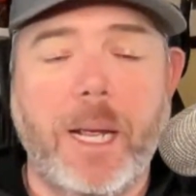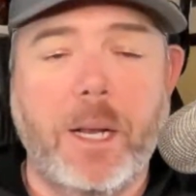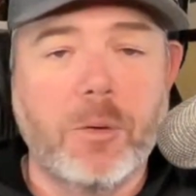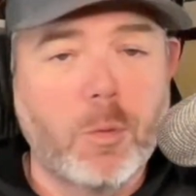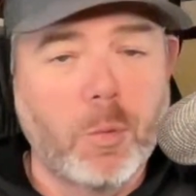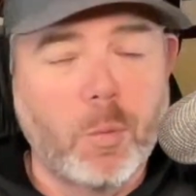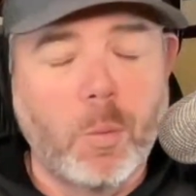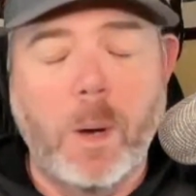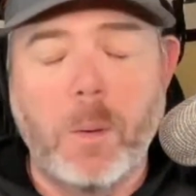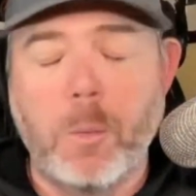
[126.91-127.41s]

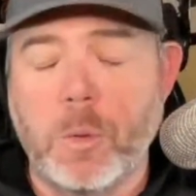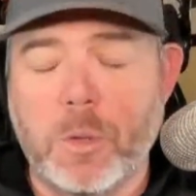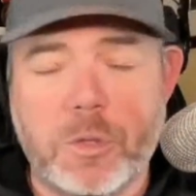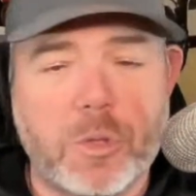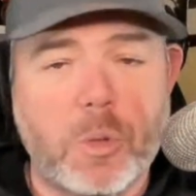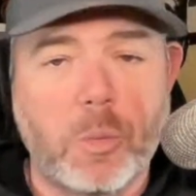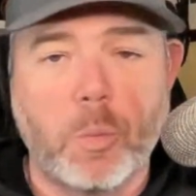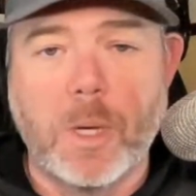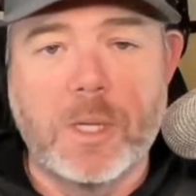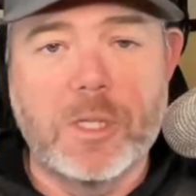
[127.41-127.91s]
Andrew
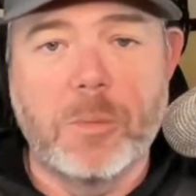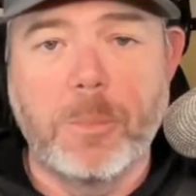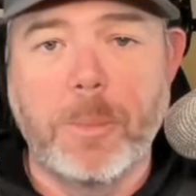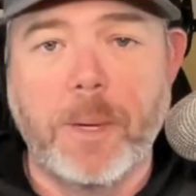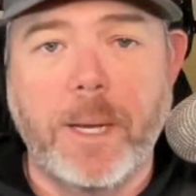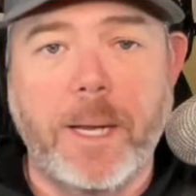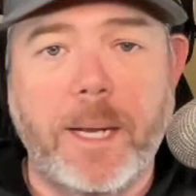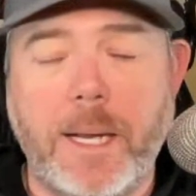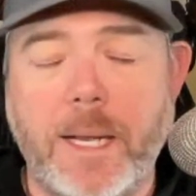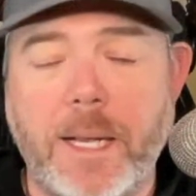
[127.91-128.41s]
Whitworth's
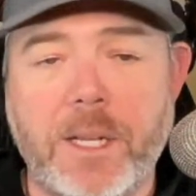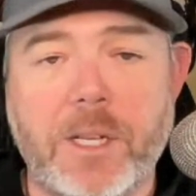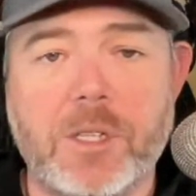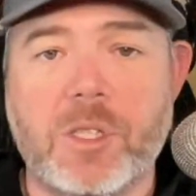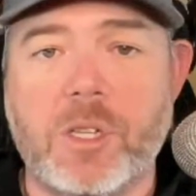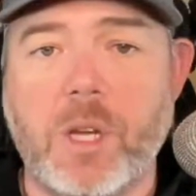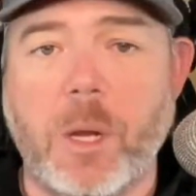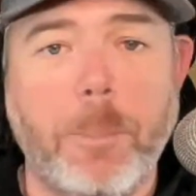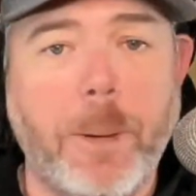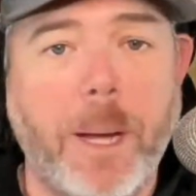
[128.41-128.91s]
resume is
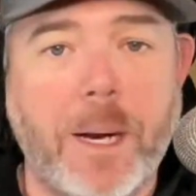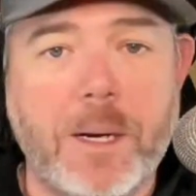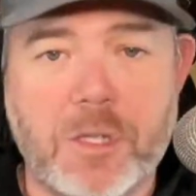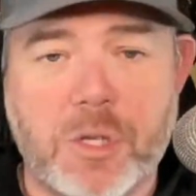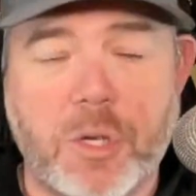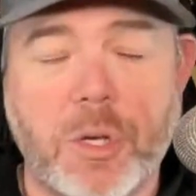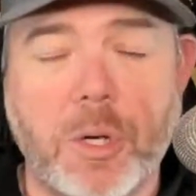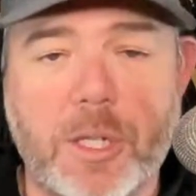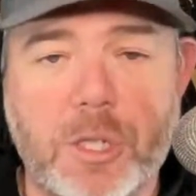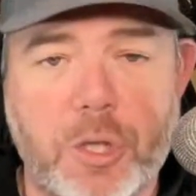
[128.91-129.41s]
about as
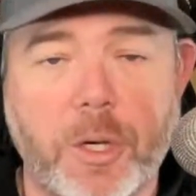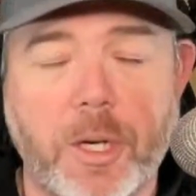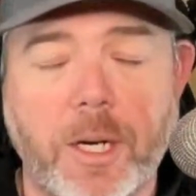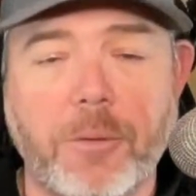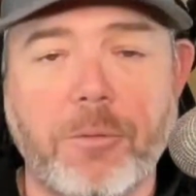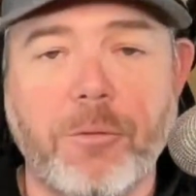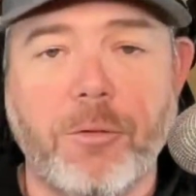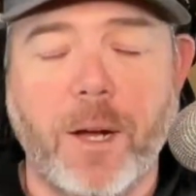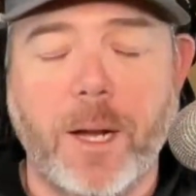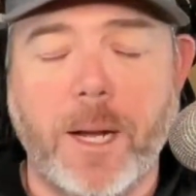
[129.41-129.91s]
good as you're going
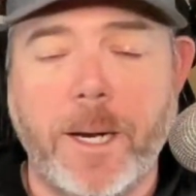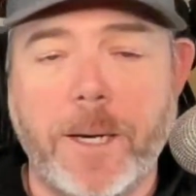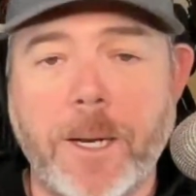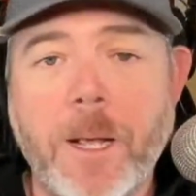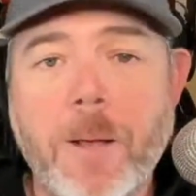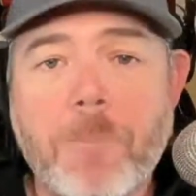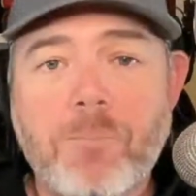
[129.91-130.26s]
to find.